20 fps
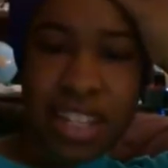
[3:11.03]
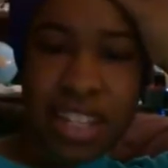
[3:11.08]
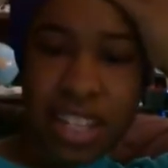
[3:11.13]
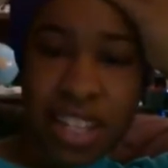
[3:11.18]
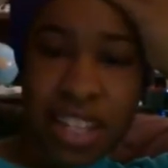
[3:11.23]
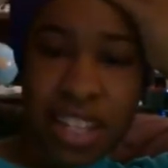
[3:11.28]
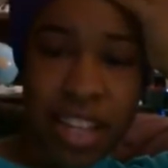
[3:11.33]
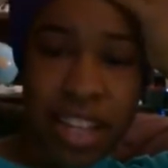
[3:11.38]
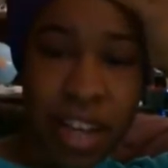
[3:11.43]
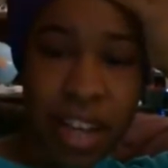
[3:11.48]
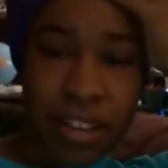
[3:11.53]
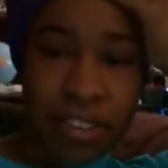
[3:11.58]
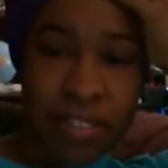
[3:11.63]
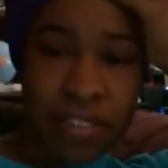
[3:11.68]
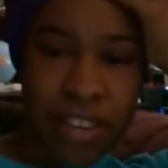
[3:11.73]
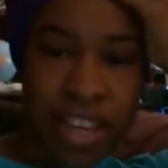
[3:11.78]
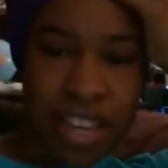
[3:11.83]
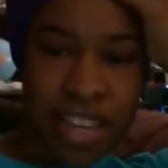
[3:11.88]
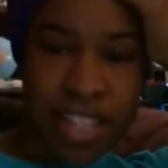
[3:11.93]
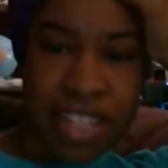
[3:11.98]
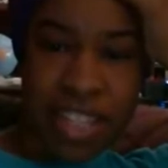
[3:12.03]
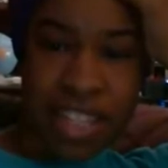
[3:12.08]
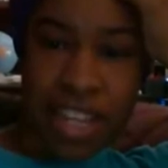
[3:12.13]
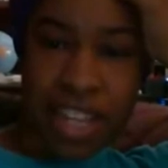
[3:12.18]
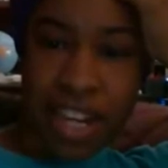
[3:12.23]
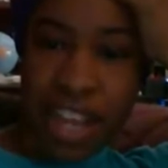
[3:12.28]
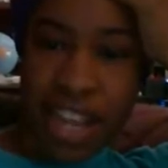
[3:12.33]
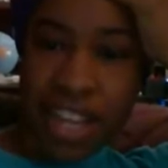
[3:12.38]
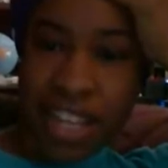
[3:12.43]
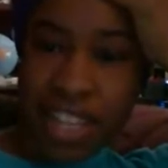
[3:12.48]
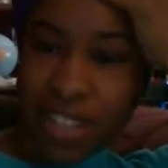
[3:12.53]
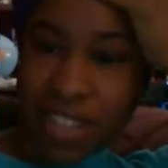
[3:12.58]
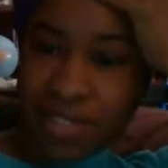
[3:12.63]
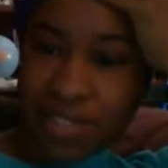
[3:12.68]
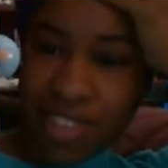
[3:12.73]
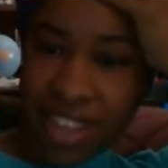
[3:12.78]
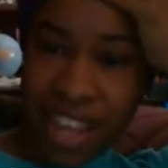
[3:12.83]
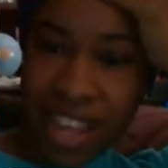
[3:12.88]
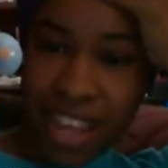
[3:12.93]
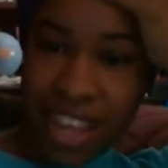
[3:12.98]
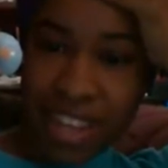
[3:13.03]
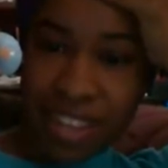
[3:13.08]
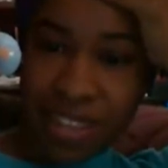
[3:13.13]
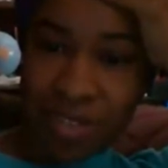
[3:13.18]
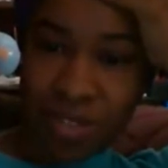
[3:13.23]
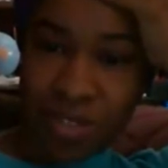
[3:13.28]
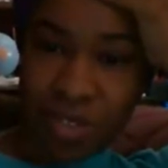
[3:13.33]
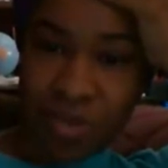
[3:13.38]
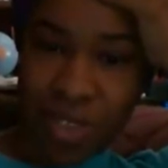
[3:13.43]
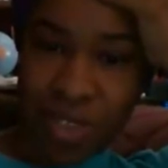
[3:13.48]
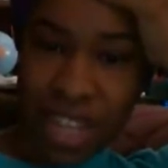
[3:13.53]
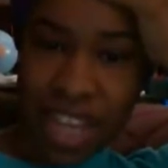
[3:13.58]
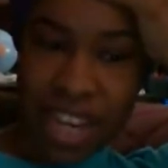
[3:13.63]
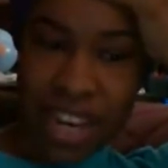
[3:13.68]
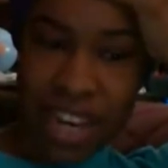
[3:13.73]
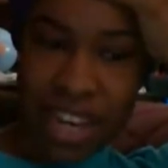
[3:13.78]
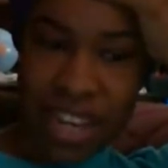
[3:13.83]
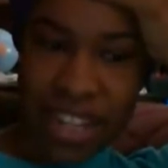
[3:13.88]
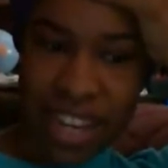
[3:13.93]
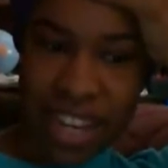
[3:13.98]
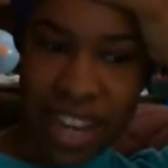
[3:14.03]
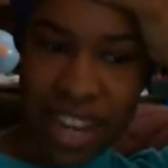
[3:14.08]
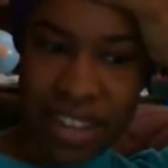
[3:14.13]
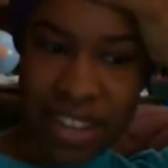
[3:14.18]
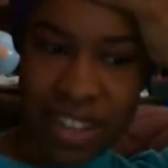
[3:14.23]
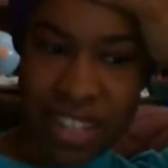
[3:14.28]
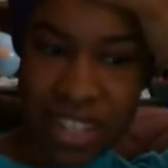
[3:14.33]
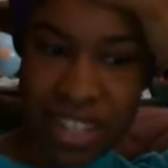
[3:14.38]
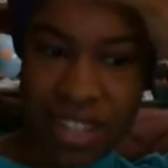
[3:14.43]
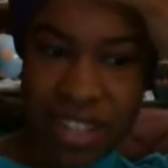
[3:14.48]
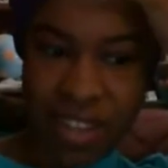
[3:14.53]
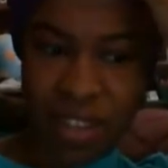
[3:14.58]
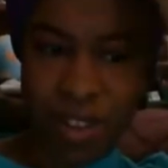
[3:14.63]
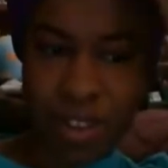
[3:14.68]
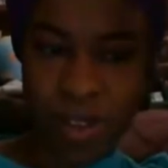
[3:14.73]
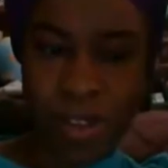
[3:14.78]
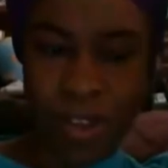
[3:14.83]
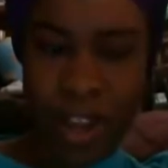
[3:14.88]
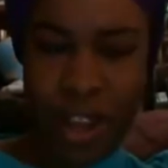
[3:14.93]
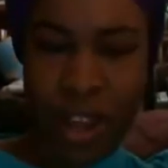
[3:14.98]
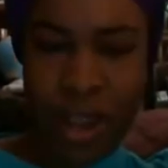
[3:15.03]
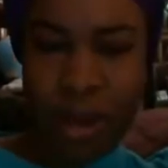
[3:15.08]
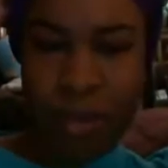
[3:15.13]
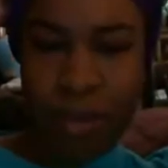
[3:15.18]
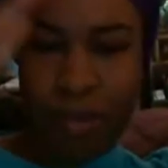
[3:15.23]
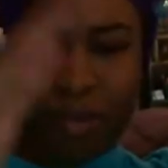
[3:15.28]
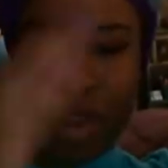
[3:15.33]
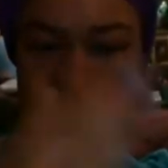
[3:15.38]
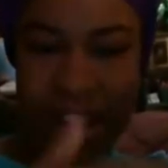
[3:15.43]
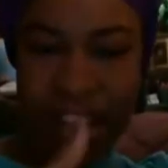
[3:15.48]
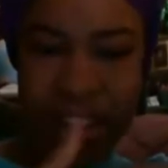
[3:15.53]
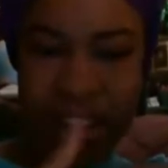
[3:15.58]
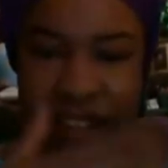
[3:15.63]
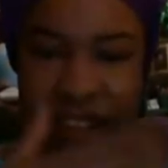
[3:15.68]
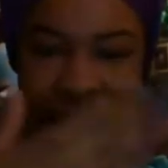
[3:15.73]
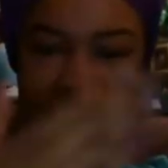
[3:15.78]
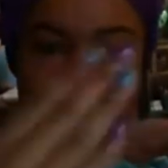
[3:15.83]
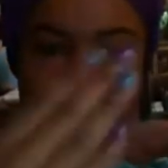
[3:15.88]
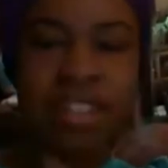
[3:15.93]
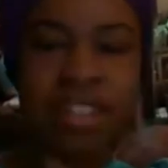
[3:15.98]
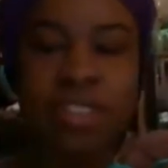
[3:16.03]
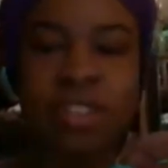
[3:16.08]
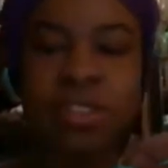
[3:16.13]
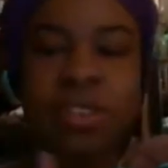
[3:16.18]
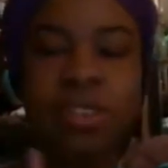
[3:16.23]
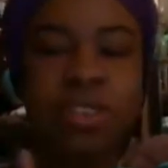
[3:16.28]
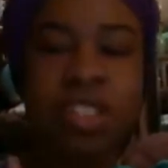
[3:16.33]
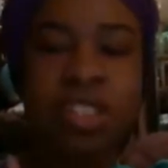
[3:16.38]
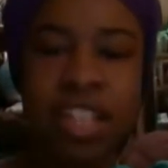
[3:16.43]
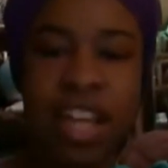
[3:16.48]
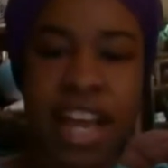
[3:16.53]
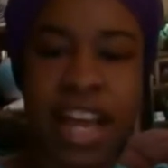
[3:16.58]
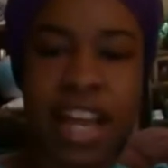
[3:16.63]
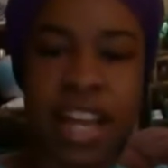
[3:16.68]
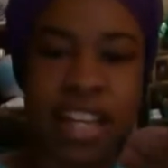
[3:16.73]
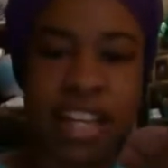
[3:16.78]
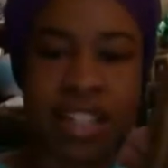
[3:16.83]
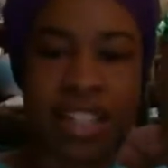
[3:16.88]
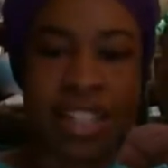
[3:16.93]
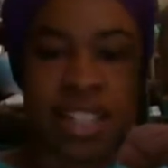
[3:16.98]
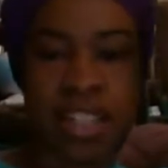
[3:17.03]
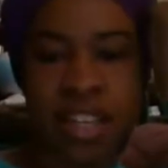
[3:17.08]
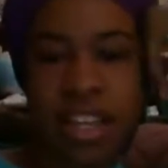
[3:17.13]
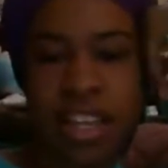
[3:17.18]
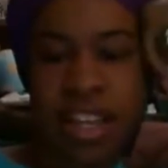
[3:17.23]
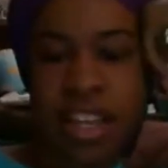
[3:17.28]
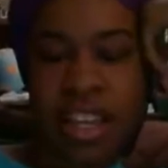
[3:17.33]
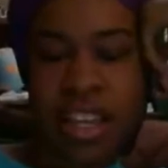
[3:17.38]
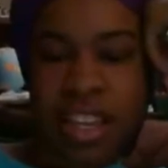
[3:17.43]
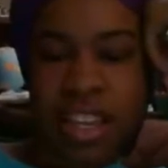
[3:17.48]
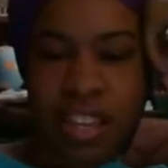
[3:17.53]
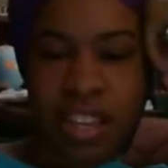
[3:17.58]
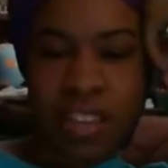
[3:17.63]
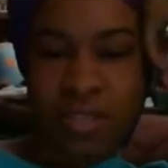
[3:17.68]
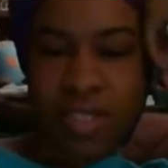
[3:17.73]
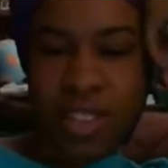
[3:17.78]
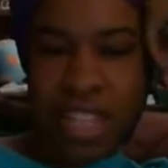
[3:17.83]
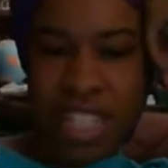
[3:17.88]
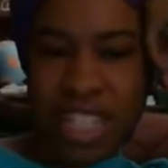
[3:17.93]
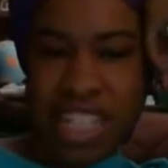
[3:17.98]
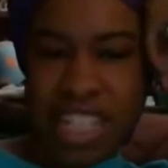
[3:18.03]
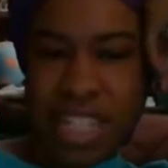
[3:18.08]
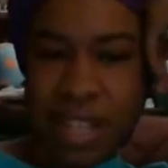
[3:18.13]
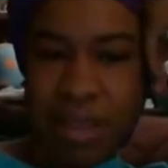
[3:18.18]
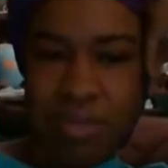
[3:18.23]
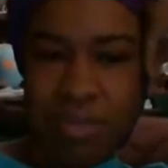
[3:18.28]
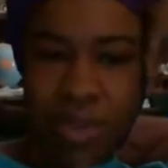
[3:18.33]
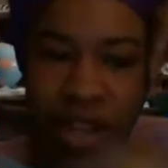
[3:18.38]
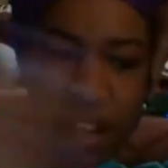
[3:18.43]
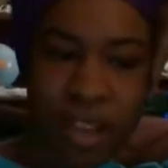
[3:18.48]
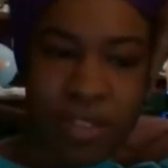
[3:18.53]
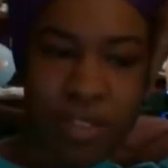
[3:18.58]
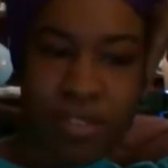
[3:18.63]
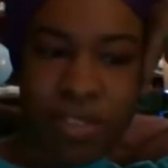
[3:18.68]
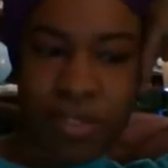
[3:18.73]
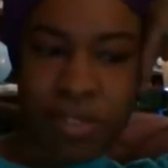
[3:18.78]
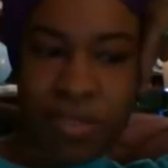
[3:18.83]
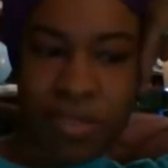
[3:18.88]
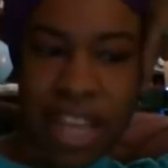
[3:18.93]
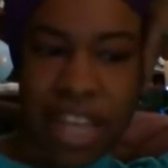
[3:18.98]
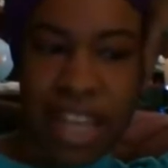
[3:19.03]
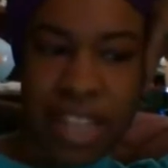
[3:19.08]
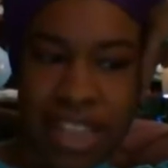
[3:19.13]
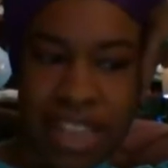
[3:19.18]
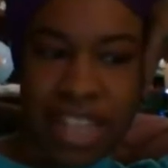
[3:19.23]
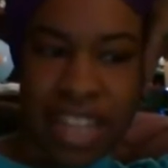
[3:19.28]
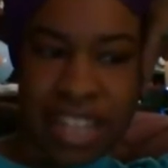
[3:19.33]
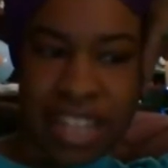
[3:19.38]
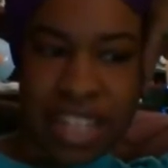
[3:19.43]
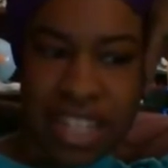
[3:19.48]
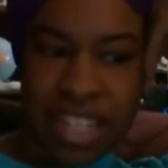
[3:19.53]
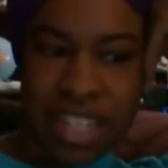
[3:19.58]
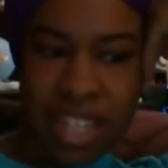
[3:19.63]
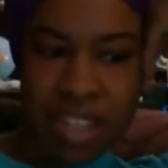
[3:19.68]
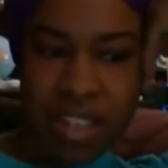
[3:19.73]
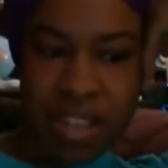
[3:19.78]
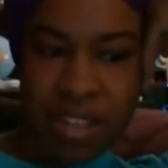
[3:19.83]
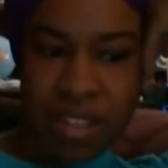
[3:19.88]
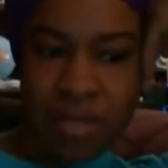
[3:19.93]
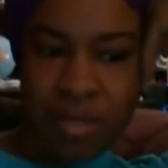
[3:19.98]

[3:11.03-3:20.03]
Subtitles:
took off as a classification from there, and how this whole biological science even stemmed off from that, that's